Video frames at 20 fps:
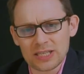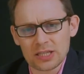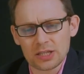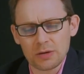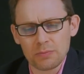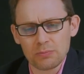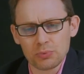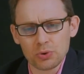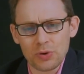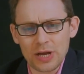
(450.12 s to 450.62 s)
that the
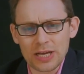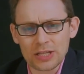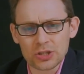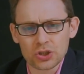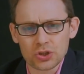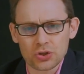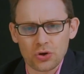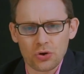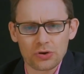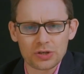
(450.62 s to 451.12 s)
blue
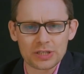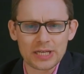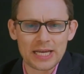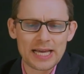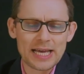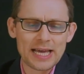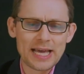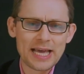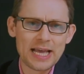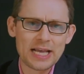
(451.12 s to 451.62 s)
insert
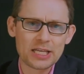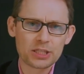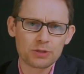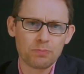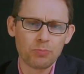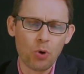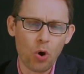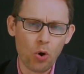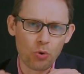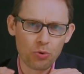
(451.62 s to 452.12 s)
is
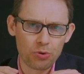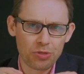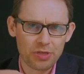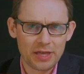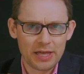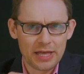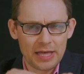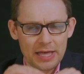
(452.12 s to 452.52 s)
both